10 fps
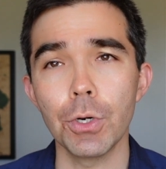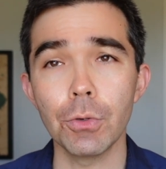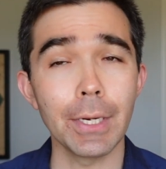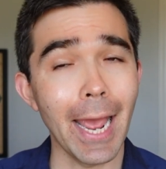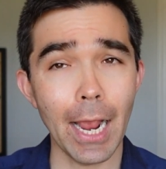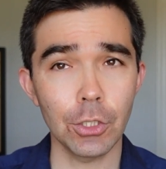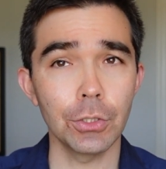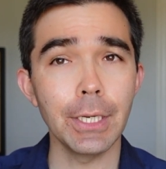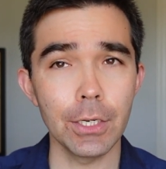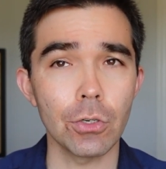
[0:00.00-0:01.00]
where you can
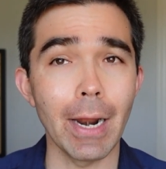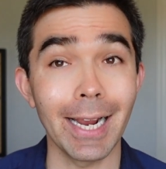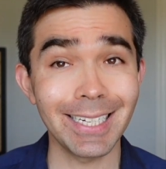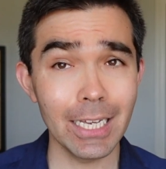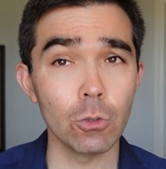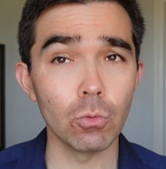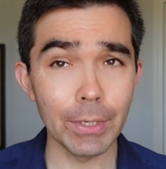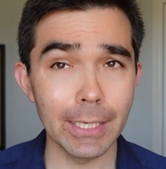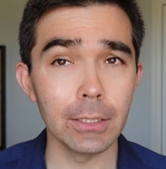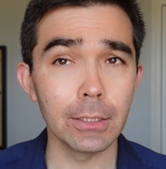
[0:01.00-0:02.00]
actually interact in
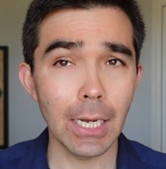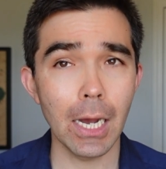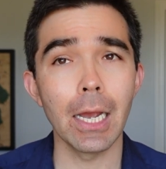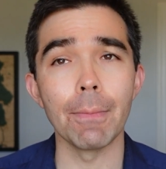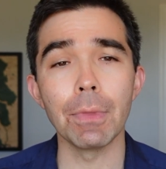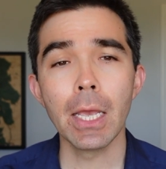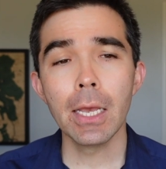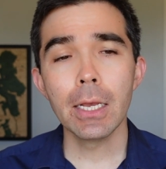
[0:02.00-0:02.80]
real time.